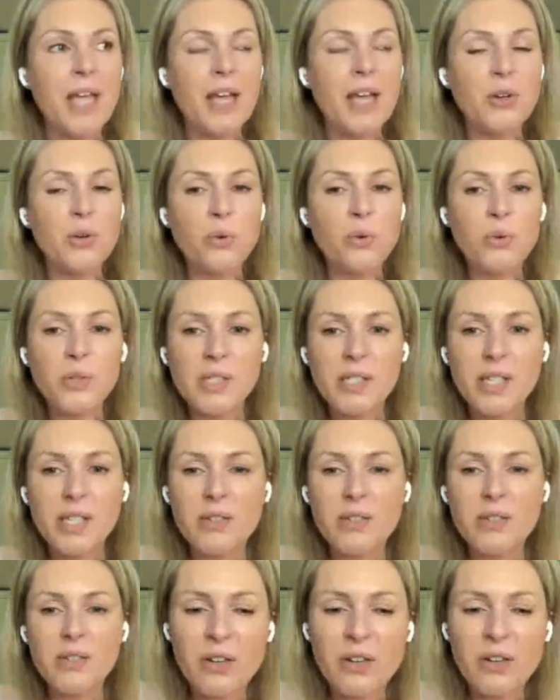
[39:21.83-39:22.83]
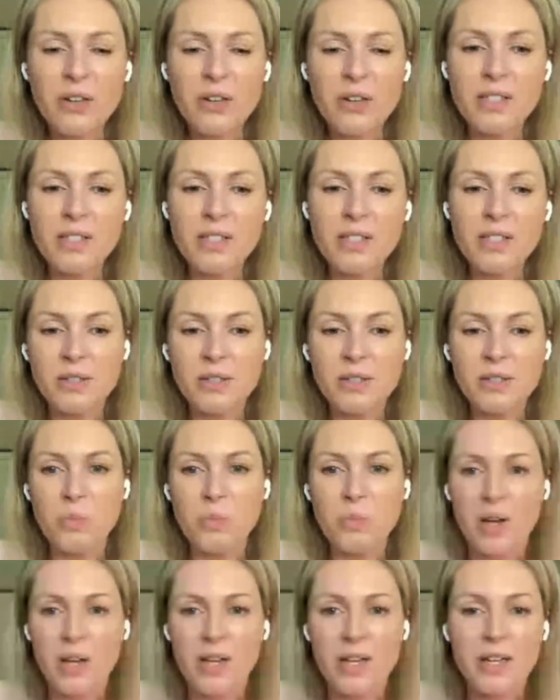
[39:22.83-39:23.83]
and also stuff that doesn't
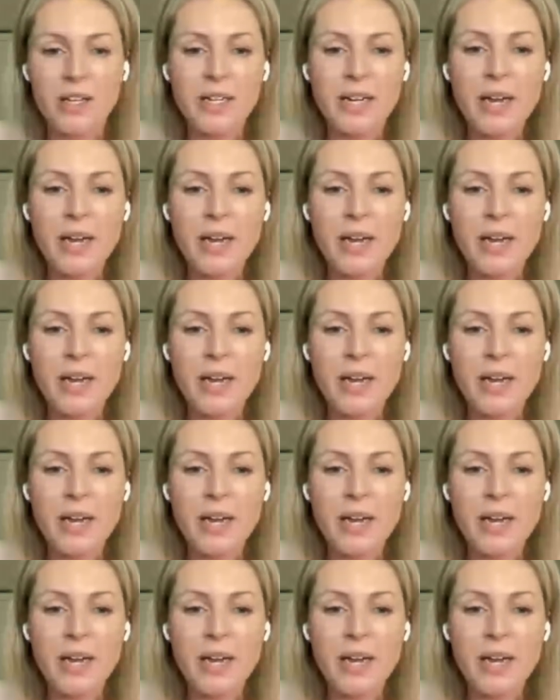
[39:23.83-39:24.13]
work.